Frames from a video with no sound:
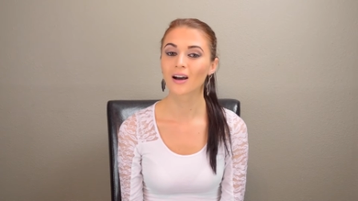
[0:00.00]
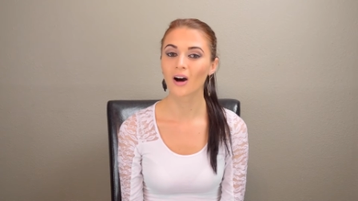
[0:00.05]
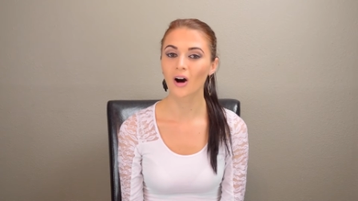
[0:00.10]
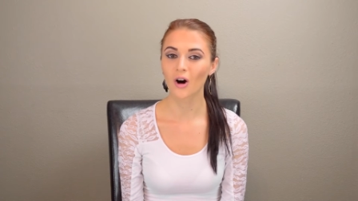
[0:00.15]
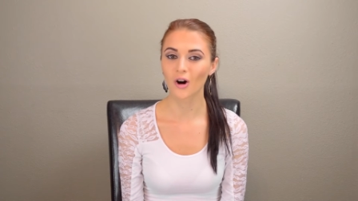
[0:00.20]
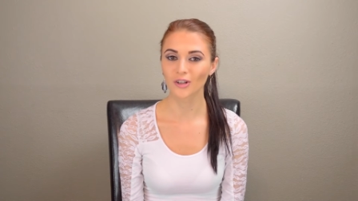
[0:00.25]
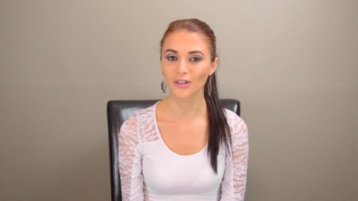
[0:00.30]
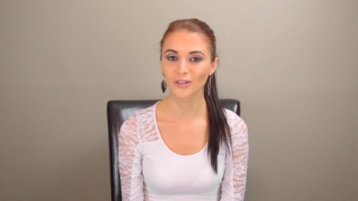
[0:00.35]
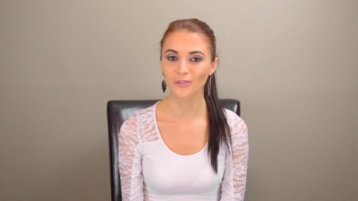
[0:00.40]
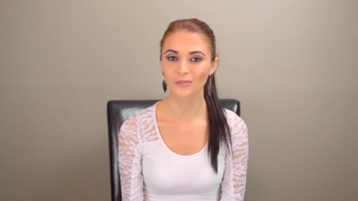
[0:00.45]

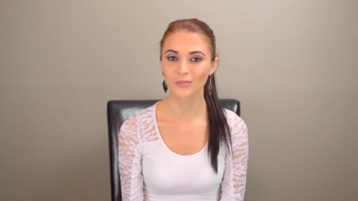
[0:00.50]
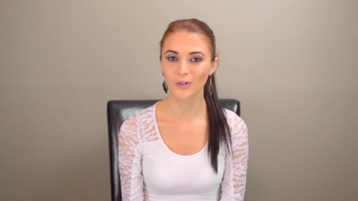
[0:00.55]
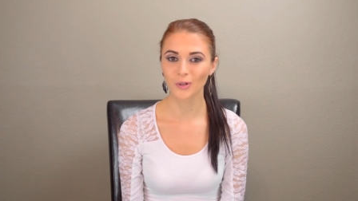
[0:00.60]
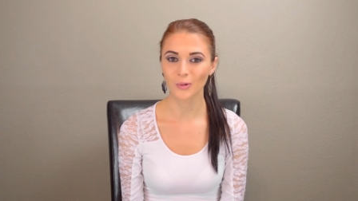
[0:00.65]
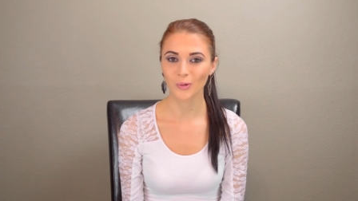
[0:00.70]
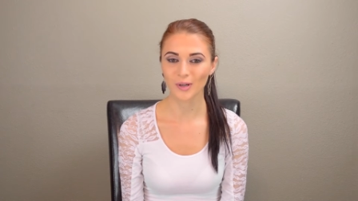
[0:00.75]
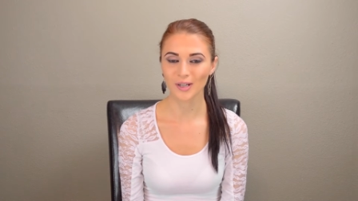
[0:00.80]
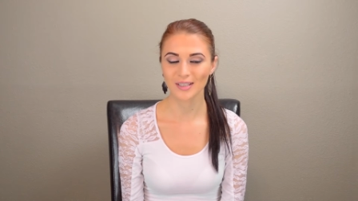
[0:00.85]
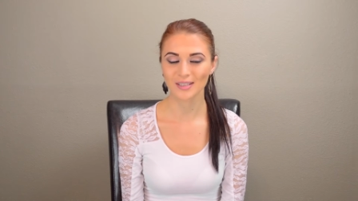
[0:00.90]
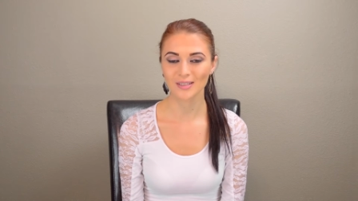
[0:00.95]
all the
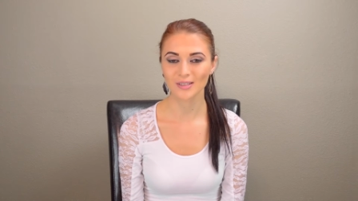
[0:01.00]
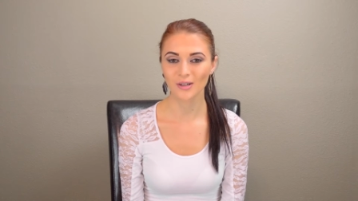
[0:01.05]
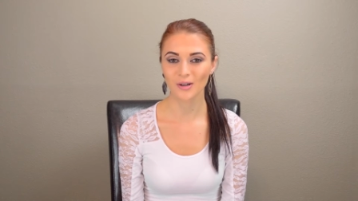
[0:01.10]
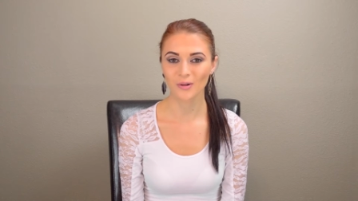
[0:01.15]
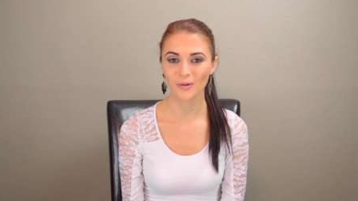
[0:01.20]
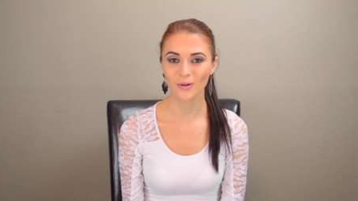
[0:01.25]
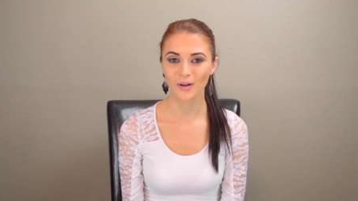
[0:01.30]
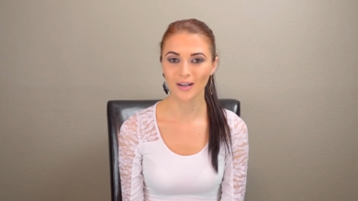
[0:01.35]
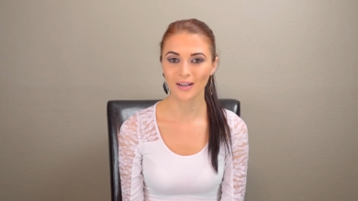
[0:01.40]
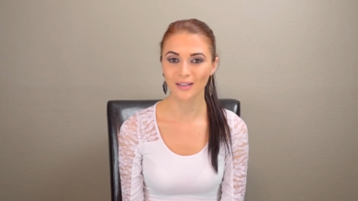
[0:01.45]
viewers. So
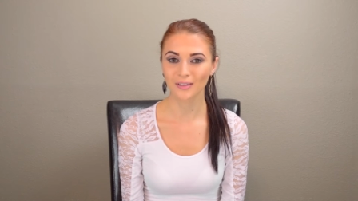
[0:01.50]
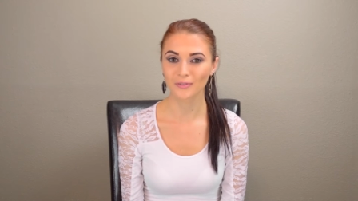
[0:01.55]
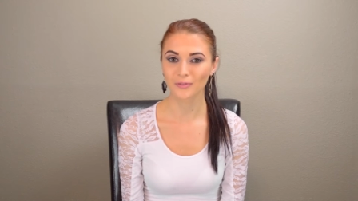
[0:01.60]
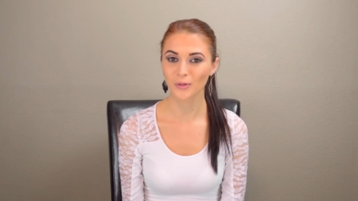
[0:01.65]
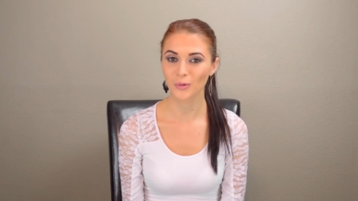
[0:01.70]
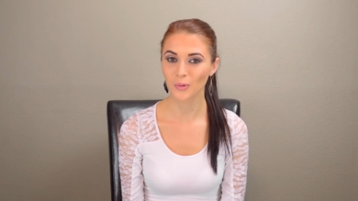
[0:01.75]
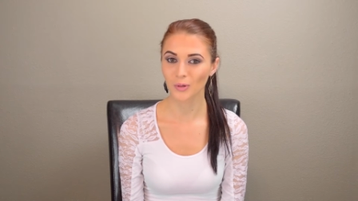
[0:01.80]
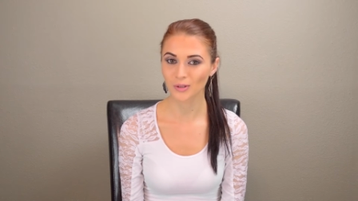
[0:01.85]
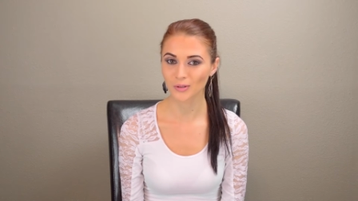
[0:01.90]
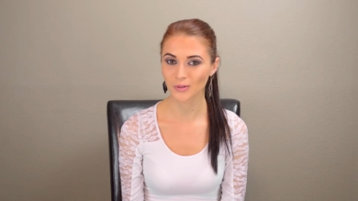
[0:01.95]
uh, if
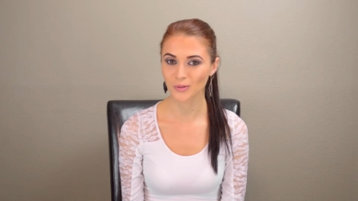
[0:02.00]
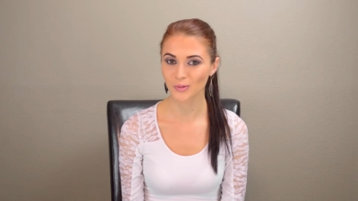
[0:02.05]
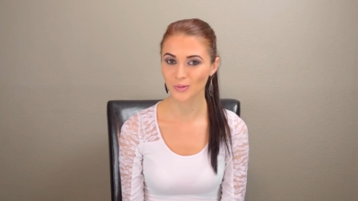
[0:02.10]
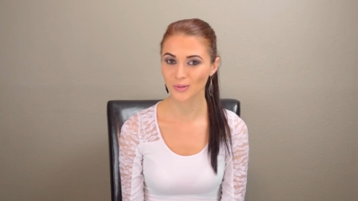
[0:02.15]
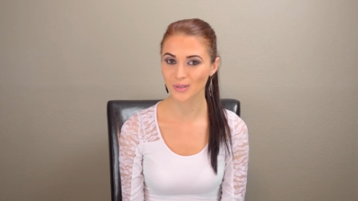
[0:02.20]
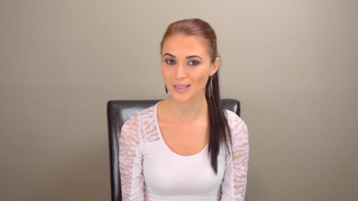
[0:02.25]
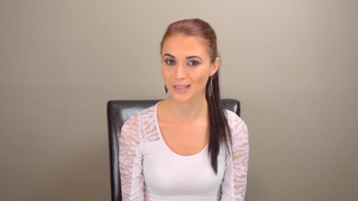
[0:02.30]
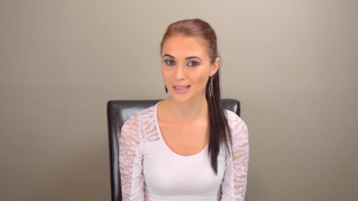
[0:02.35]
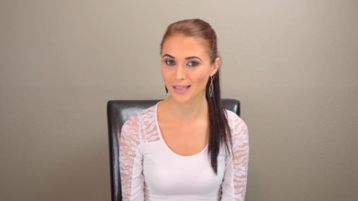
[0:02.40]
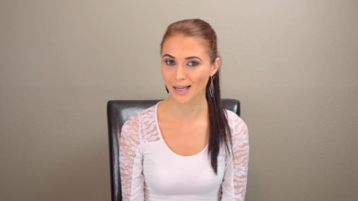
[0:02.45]
you want to
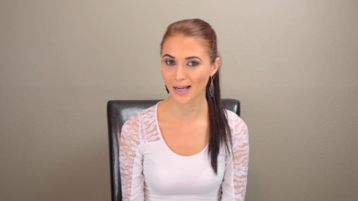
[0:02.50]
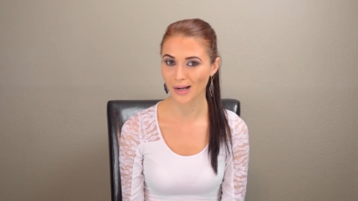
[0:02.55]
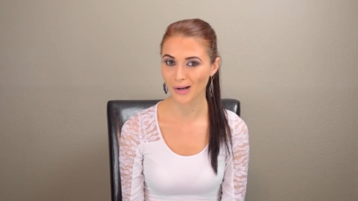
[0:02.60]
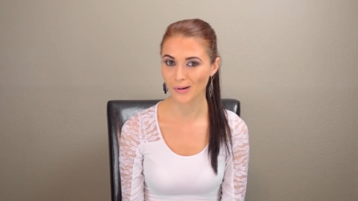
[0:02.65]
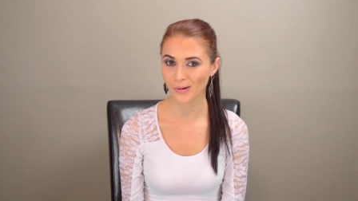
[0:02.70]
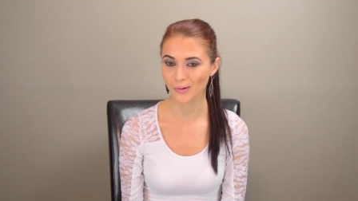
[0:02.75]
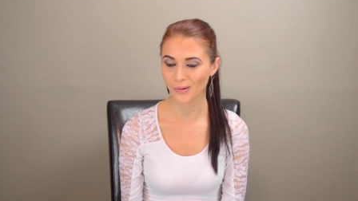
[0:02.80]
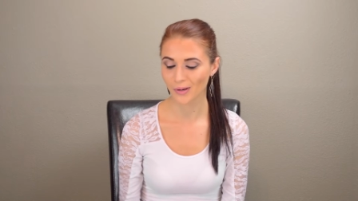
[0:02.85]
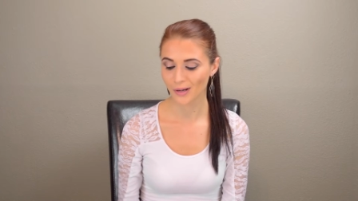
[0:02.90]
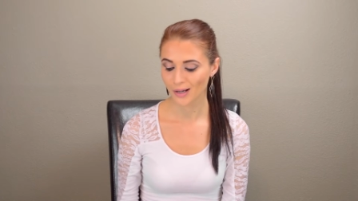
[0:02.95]
see
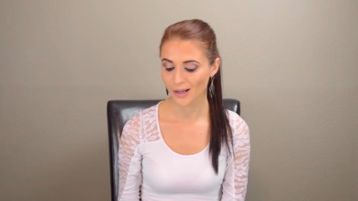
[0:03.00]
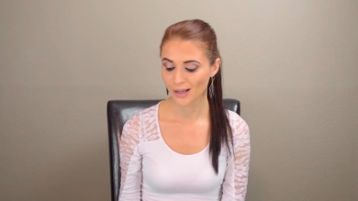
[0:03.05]
how